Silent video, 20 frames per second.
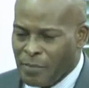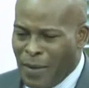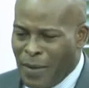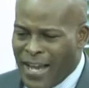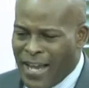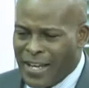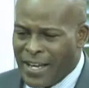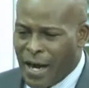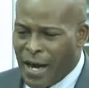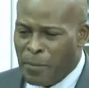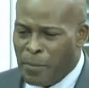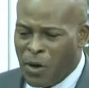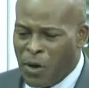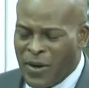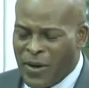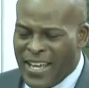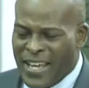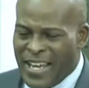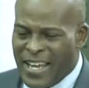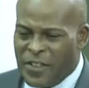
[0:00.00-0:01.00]
by
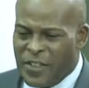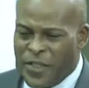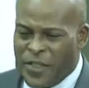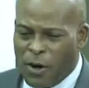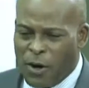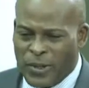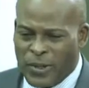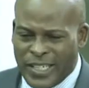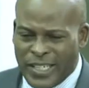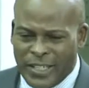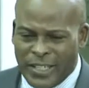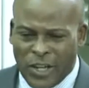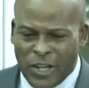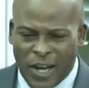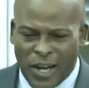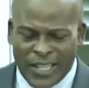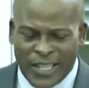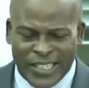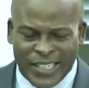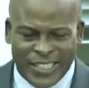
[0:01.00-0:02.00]
about
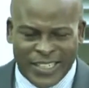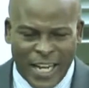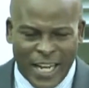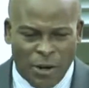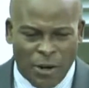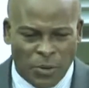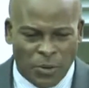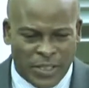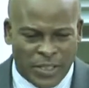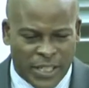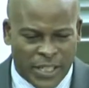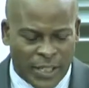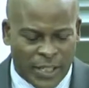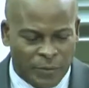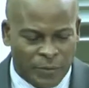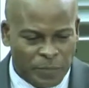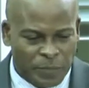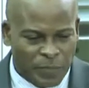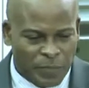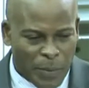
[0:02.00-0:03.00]
$8,000 down
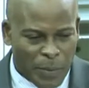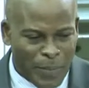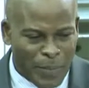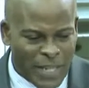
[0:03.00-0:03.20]
to